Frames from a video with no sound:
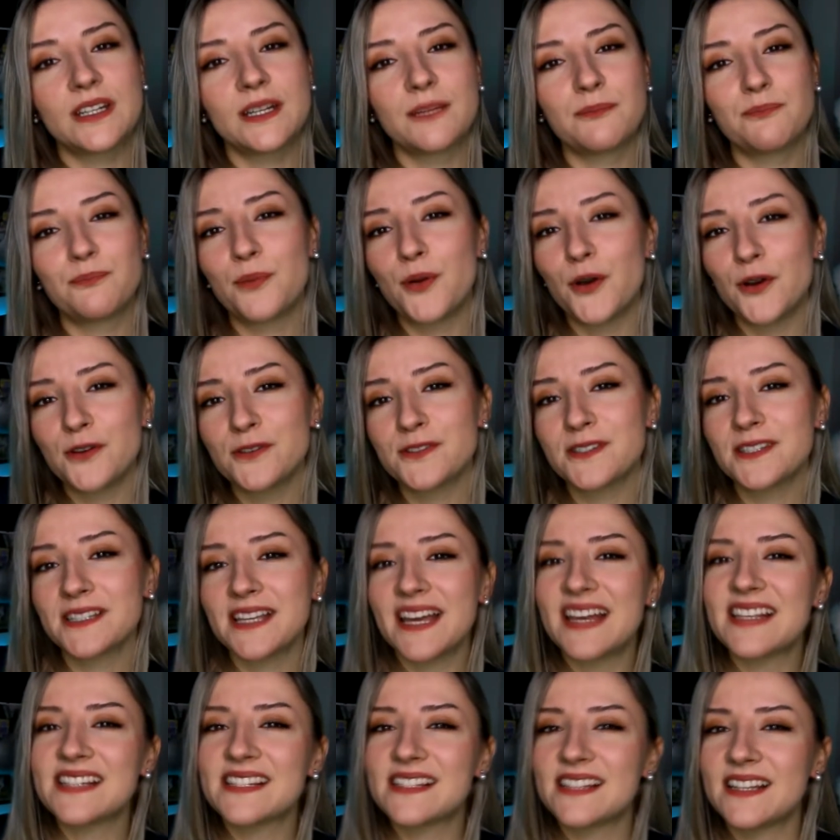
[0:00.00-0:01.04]
the person
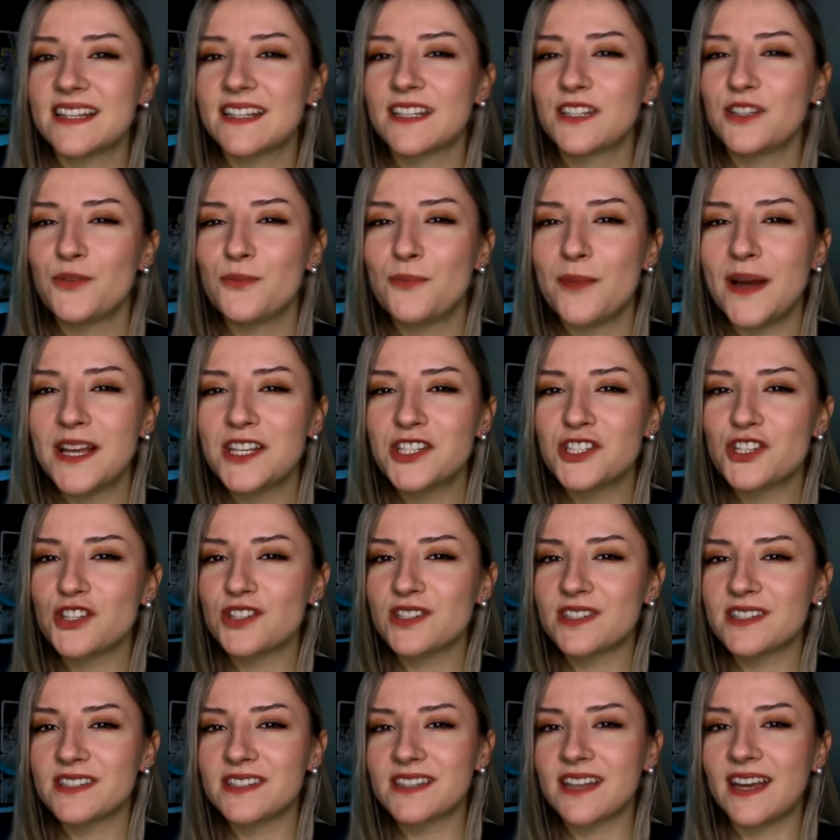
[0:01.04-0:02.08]
gaslighting you might
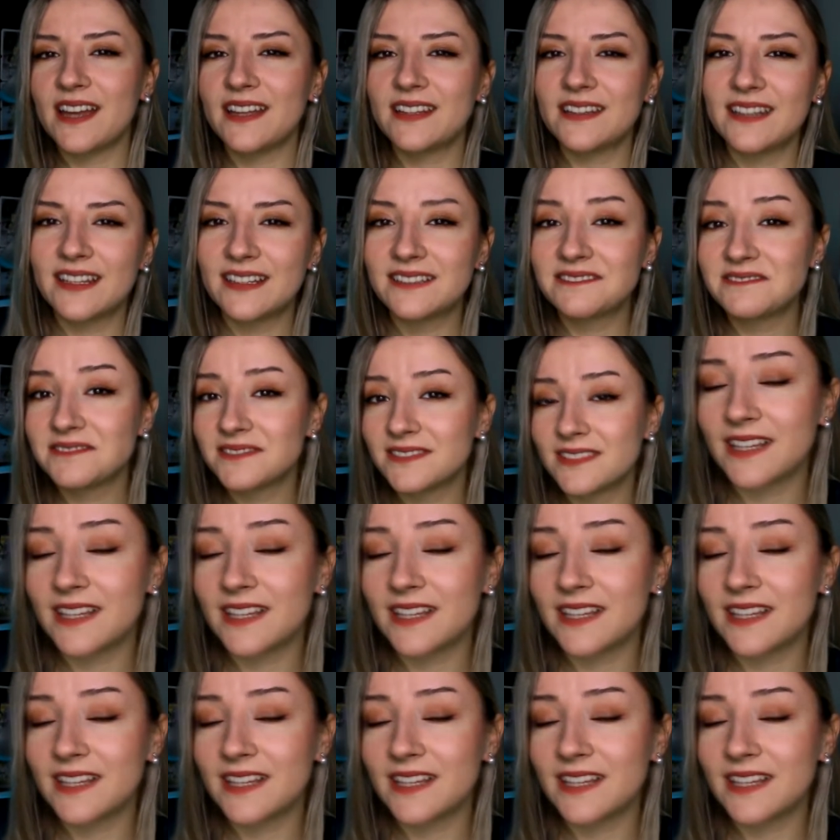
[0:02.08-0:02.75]
just decide that